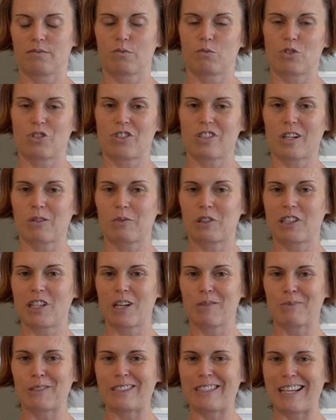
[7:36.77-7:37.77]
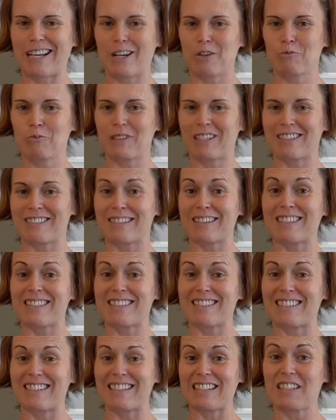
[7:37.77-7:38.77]
We start with the up and down because
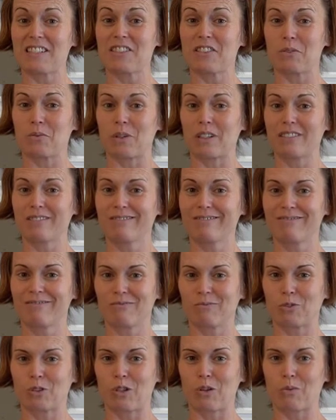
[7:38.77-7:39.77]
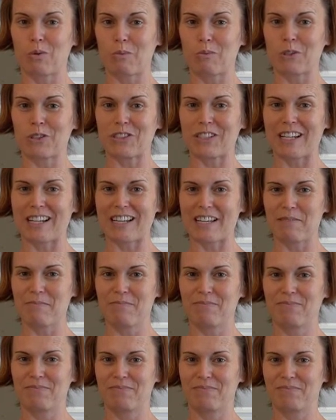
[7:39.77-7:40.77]
it's the easy one. We'll go one more time.
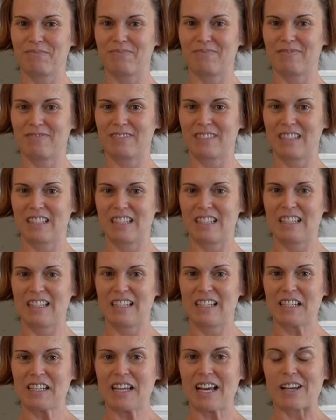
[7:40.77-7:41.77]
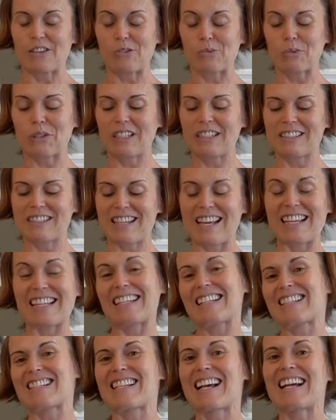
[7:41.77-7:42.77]
And then we're going to take
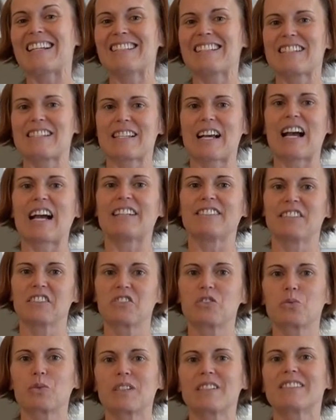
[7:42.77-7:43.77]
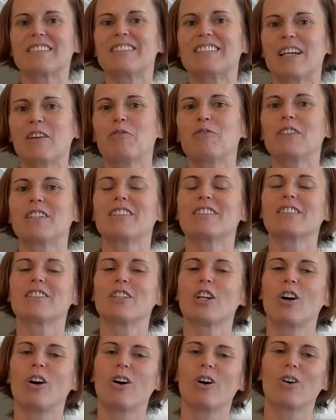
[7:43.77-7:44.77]
it side to side. This one is
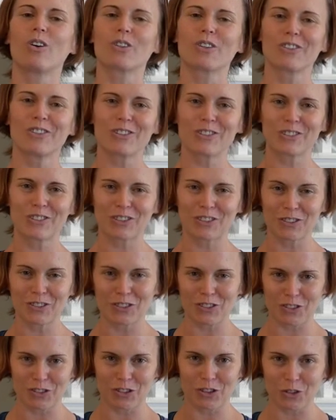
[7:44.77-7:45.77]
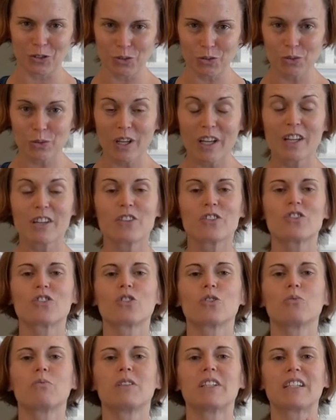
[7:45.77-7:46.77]
definitely harder to do,
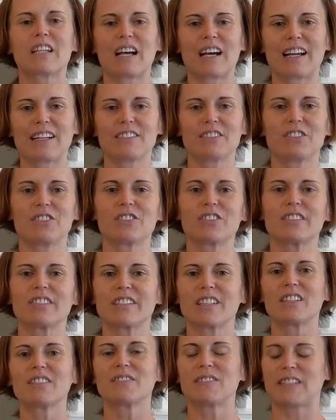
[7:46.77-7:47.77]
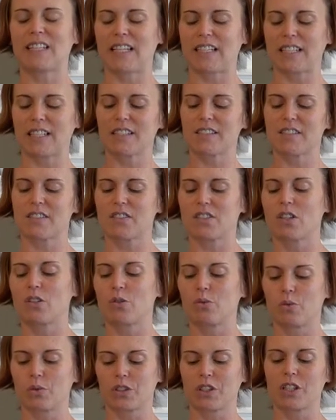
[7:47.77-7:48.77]
so be kind to yourself. Take it
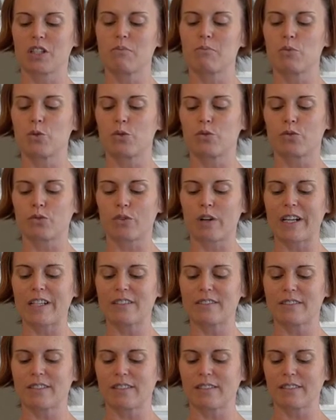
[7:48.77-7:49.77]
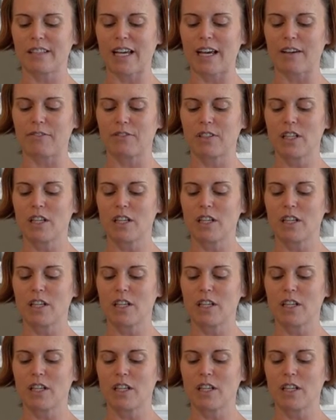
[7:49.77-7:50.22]
slow. We're going to move right to left.